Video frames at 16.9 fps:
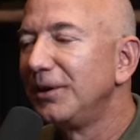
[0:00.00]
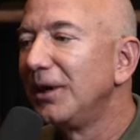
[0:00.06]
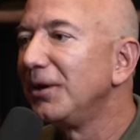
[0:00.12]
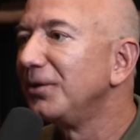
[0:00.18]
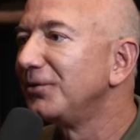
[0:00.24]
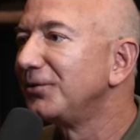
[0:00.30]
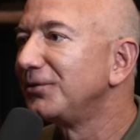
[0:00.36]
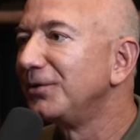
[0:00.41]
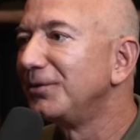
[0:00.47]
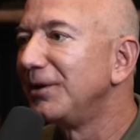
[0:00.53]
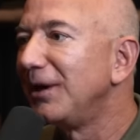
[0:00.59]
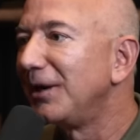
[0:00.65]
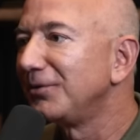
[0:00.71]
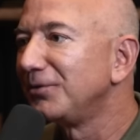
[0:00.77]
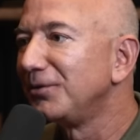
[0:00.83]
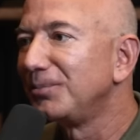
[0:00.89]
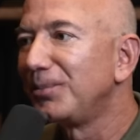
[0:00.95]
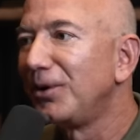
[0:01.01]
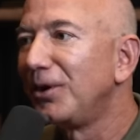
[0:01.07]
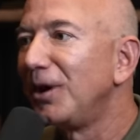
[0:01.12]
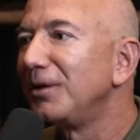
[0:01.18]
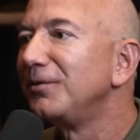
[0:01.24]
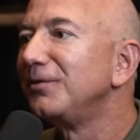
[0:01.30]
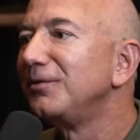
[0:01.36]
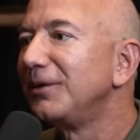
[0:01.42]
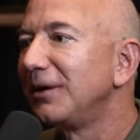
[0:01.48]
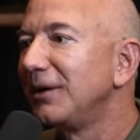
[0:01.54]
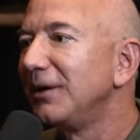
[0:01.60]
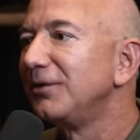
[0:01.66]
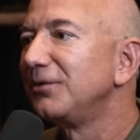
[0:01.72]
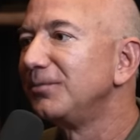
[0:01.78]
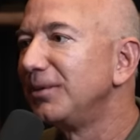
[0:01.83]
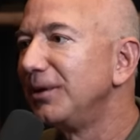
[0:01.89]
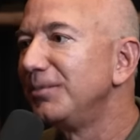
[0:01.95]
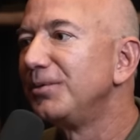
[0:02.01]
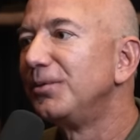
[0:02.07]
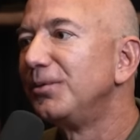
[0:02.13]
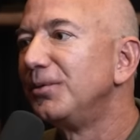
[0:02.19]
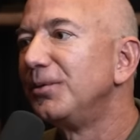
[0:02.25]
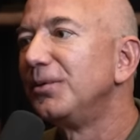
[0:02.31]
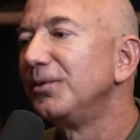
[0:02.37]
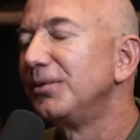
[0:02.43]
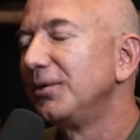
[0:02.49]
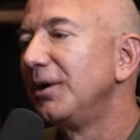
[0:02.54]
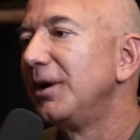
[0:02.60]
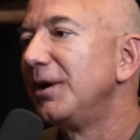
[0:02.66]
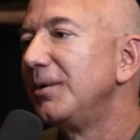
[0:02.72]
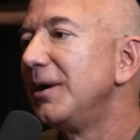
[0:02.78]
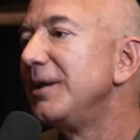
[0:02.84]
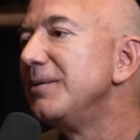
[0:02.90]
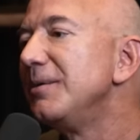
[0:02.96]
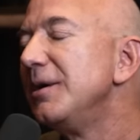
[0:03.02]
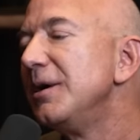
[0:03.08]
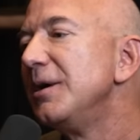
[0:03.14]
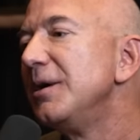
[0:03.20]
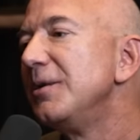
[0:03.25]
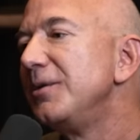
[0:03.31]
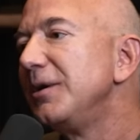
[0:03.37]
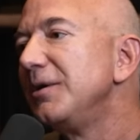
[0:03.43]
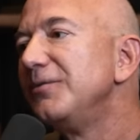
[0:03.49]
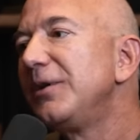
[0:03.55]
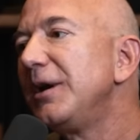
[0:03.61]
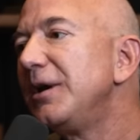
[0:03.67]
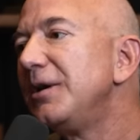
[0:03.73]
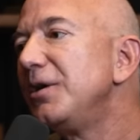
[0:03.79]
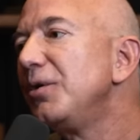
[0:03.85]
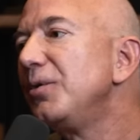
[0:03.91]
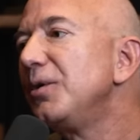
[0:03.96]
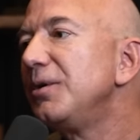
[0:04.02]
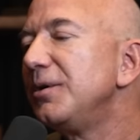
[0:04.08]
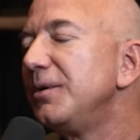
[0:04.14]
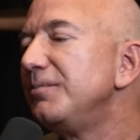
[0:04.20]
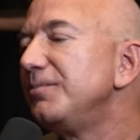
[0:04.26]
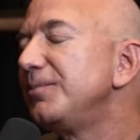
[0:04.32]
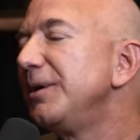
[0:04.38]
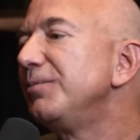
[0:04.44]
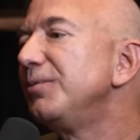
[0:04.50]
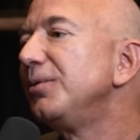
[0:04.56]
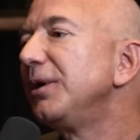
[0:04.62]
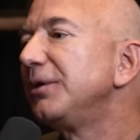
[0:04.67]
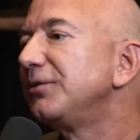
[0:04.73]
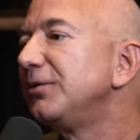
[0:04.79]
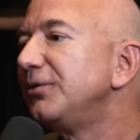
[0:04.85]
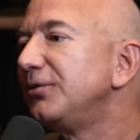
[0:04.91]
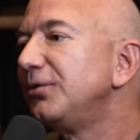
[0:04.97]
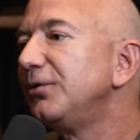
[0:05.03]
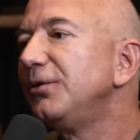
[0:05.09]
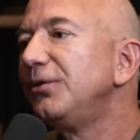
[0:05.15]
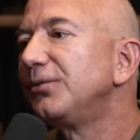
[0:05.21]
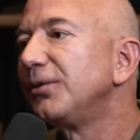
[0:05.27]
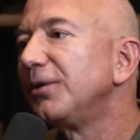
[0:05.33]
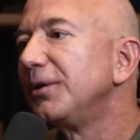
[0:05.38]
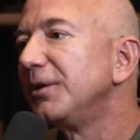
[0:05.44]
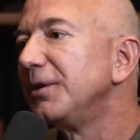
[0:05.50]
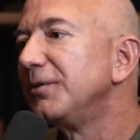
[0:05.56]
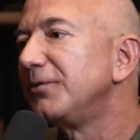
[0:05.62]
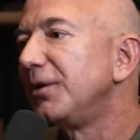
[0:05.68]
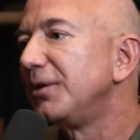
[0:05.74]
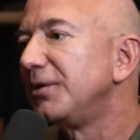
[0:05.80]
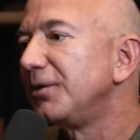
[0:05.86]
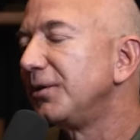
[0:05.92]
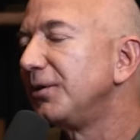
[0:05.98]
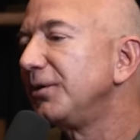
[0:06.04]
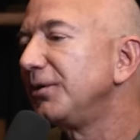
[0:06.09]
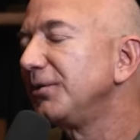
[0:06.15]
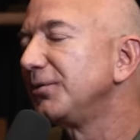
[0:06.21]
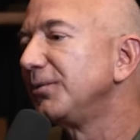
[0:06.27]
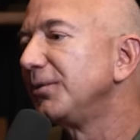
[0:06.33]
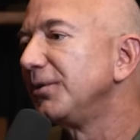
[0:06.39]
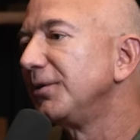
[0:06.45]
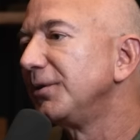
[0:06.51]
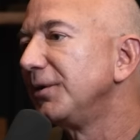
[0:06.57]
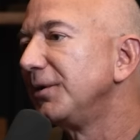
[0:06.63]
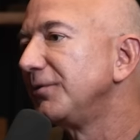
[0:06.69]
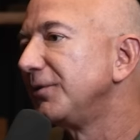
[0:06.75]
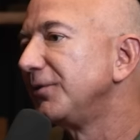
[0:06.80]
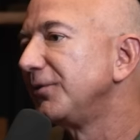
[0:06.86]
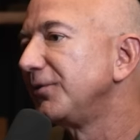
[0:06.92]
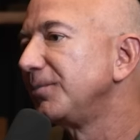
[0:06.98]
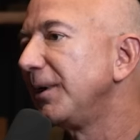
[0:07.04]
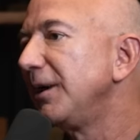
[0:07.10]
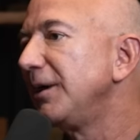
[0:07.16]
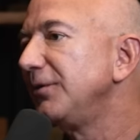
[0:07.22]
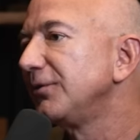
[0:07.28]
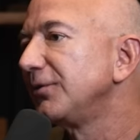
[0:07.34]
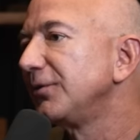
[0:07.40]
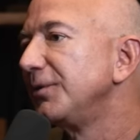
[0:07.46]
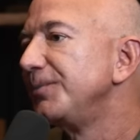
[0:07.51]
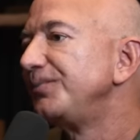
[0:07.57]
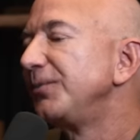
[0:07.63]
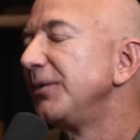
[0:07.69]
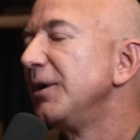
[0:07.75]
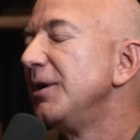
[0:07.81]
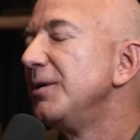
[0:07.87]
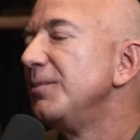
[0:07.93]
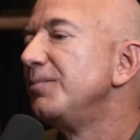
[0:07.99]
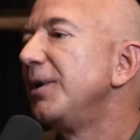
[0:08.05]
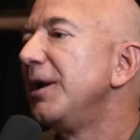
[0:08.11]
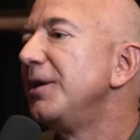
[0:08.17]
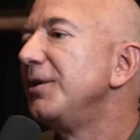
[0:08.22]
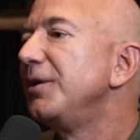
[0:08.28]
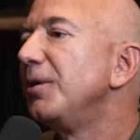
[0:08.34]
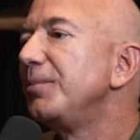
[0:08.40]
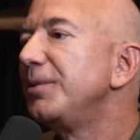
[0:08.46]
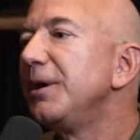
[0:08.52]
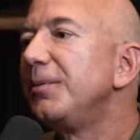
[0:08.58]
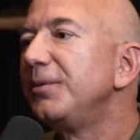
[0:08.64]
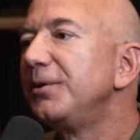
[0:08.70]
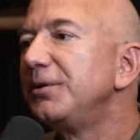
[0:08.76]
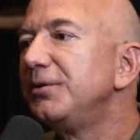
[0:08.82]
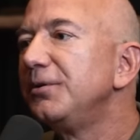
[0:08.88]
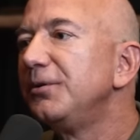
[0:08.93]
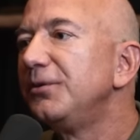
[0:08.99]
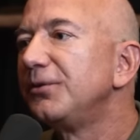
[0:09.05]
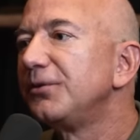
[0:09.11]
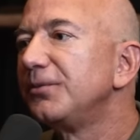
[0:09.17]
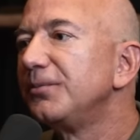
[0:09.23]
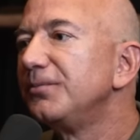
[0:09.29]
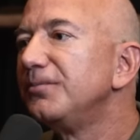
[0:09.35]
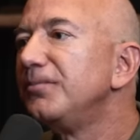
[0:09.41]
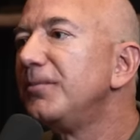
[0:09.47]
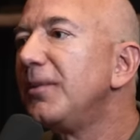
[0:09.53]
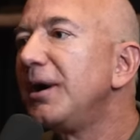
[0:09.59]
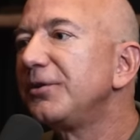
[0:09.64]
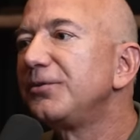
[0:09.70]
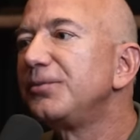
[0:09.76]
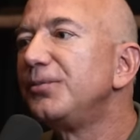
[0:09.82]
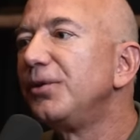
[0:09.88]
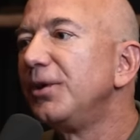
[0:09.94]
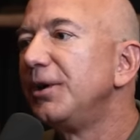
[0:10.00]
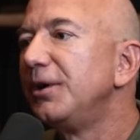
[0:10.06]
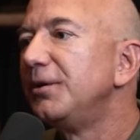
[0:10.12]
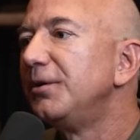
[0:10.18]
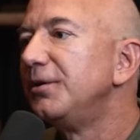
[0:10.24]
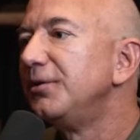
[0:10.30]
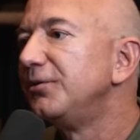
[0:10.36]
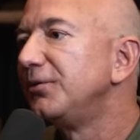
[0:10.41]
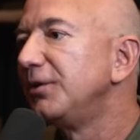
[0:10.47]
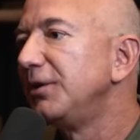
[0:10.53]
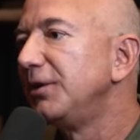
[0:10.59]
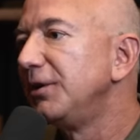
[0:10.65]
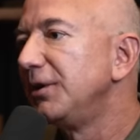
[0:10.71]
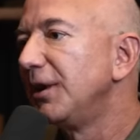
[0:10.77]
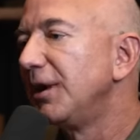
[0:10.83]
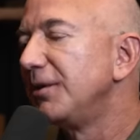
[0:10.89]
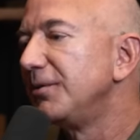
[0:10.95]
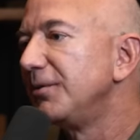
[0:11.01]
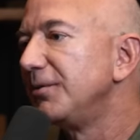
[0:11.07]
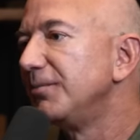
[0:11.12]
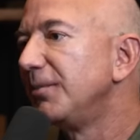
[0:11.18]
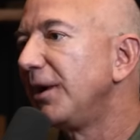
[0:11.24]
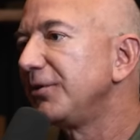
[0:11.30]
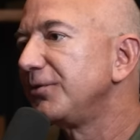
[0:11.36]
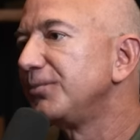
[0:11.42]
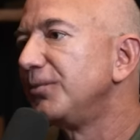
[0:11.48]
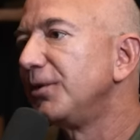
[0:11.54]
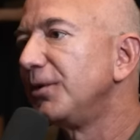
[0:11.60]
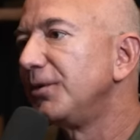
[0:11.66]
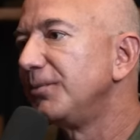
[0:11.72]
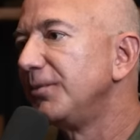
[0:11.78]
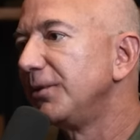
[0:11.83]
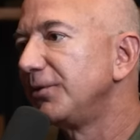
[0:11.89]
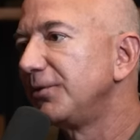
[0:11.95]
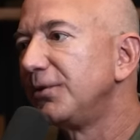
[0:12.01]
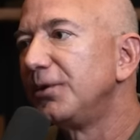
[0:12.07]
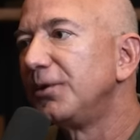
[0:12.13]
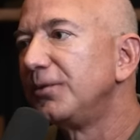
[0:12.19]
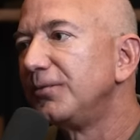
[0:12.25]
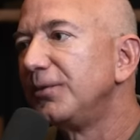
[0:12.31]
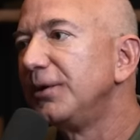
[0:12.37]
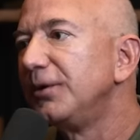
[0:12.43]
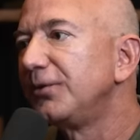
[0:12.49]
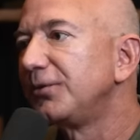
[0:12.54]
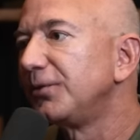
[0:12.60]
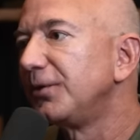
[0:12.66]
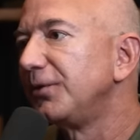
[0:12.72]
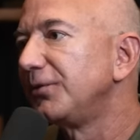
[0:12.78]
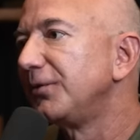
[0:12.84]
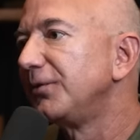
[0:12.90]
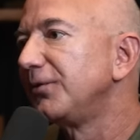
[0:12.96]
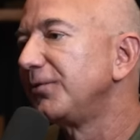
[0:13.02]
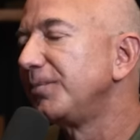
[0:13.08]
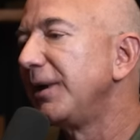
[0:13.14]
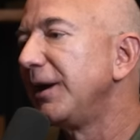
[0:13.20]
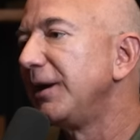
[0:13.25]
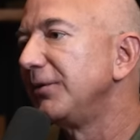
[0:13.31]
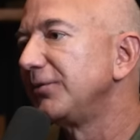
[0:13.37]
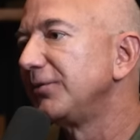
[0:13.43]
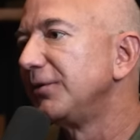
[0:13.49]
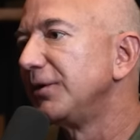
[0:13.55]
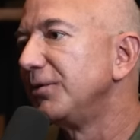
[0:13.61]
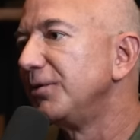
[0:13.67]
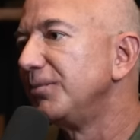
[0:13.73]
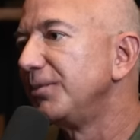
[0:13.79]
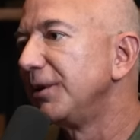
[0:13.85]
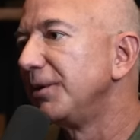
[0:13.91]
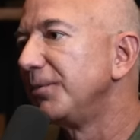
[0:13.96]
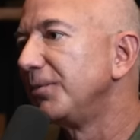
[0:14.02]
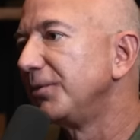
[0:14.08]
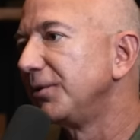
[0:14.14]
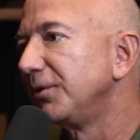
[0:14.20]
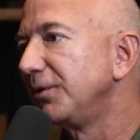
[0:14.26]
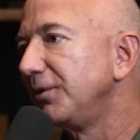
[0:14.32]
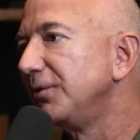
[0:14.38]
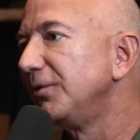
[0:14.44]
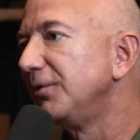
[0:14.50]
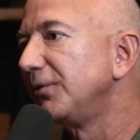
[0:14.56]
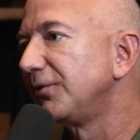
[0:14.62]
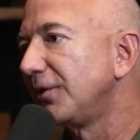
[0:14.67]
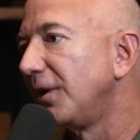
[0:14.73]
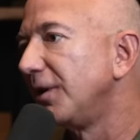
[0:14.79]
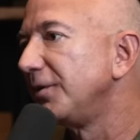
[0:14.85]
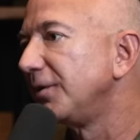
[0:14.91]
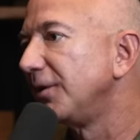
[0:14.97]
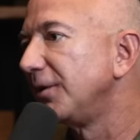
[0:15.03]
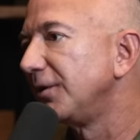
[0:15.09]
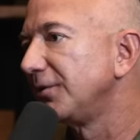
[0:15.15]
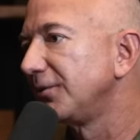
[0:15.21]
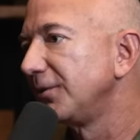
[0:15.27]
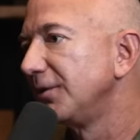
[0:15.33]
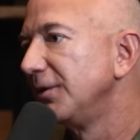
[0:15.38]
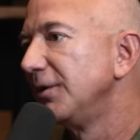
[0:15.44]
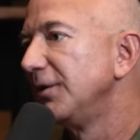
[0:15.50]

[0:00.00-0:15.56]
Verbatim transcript: Yellowstone National Park for vacation. People will, and people will get to choose whether they live on Earth or whether they live in space, but they'll be able to use much more energy and much more material resource in space than they would be able to use on Earth.